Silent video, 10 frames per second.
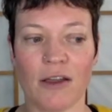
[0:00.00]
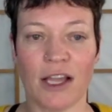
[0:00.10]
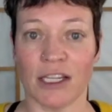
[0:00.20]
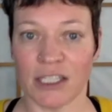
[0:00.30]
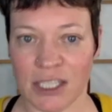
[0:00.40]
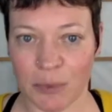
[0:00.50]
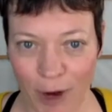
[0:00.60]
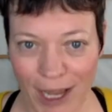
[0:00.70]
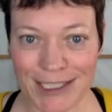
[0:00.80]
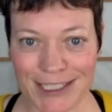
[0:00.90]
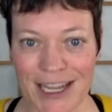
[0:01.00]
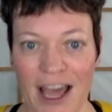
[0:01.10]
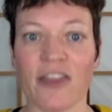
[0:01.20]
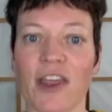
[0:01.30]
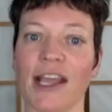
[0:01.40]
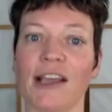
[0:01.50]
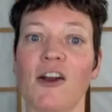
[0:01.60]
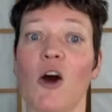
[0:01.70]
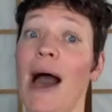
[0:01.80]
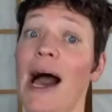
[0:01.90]
express and then i can
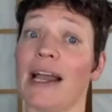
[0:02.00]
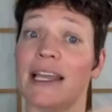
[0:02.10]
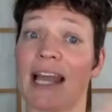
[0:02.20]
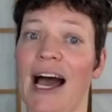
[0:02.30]
go back and